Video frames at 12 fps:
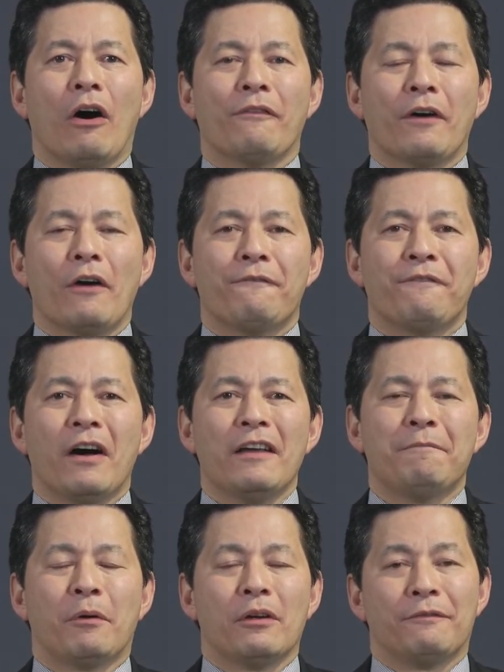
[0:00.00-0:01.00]
of
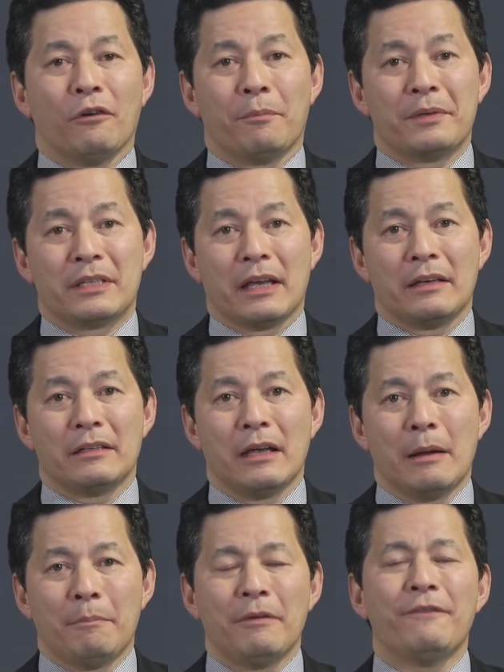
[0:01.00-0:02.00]
5.4%
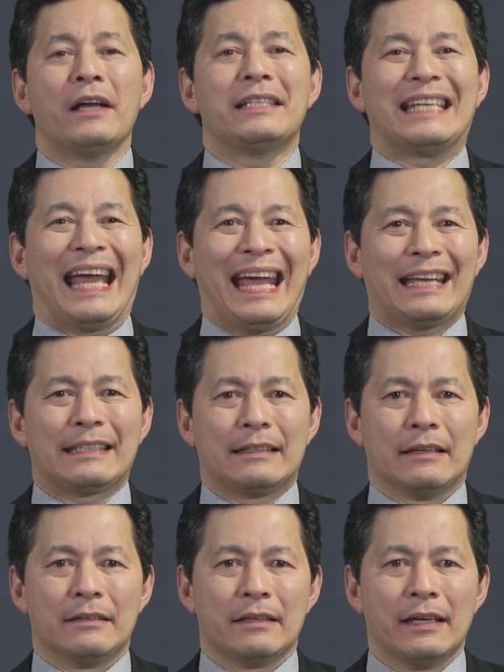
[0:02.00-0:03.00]
provides an
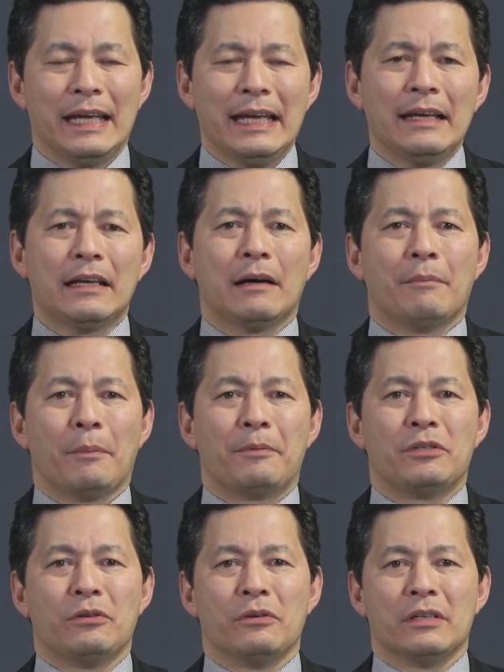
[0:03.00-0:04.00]
excellent income
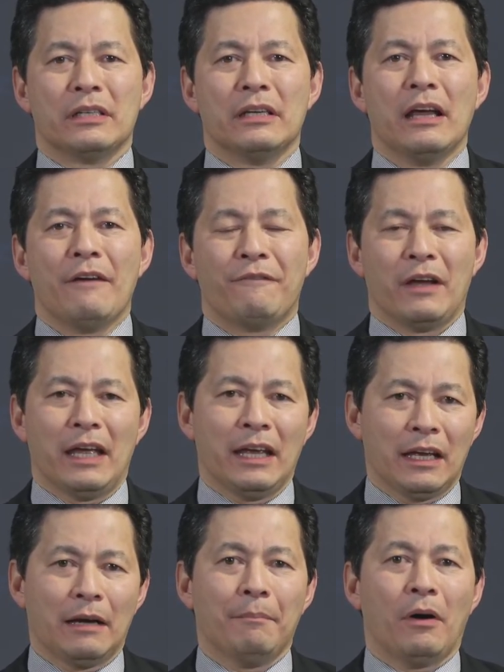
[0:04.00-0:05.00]
opportunity for
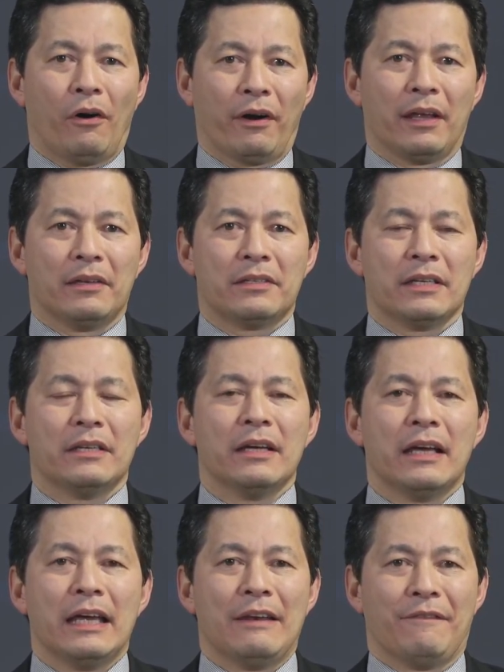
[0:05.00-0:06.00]

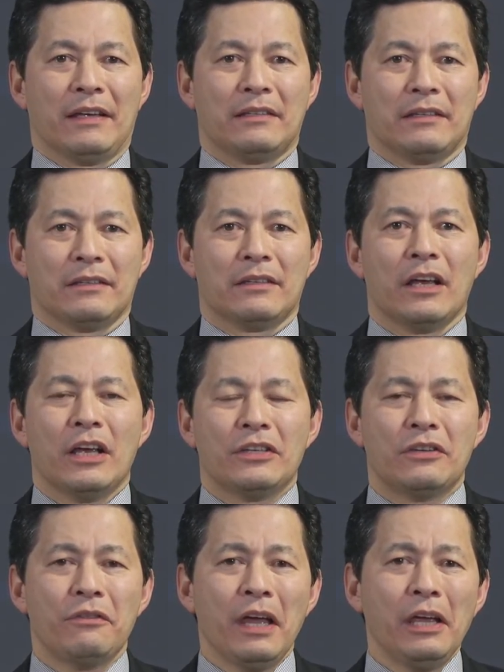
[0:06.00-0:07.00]
income-oriented investors.
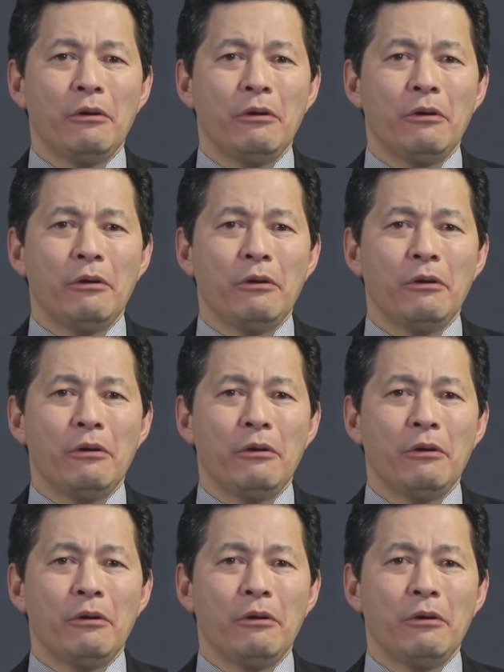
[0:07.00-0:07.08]
So there